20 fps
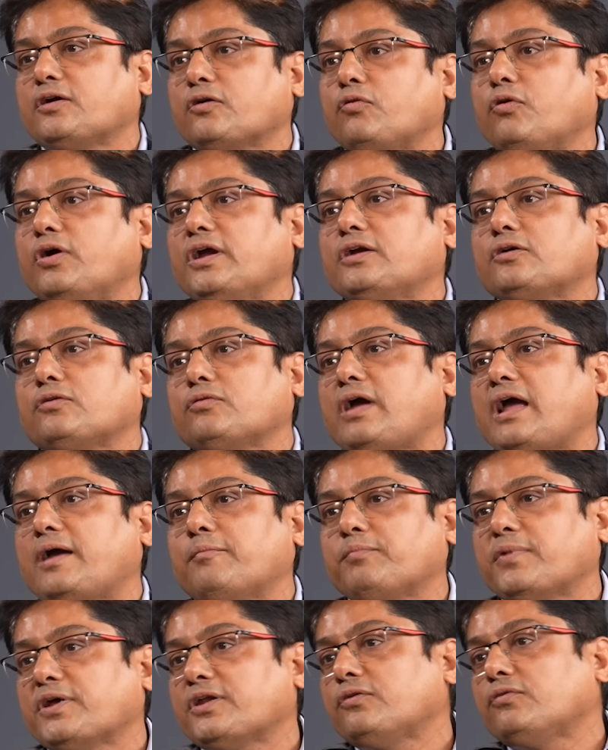going to
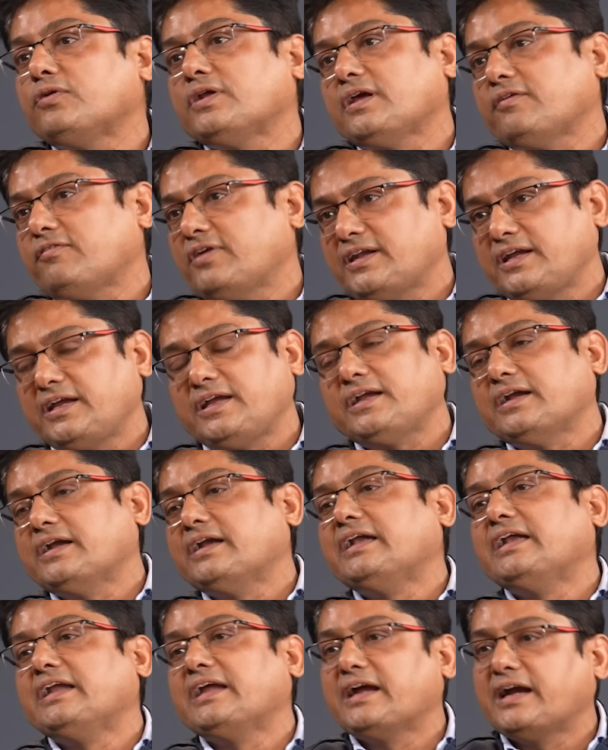hamper you in a very
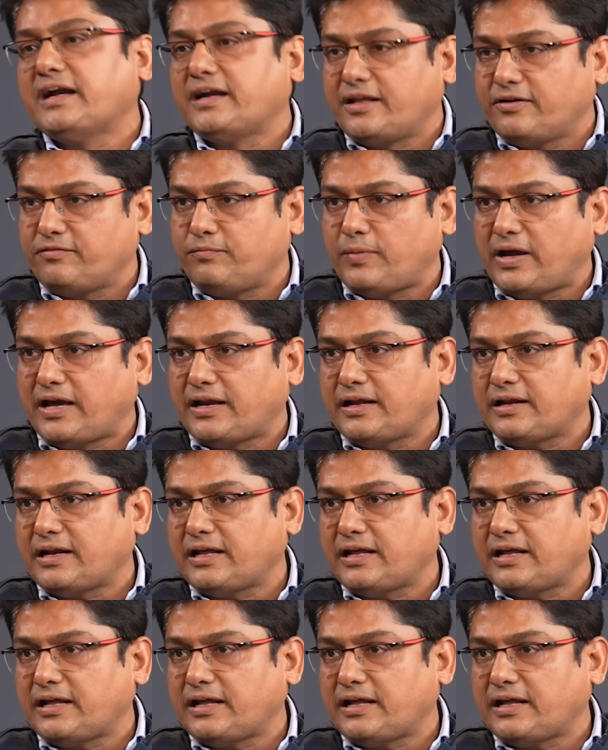negative manner.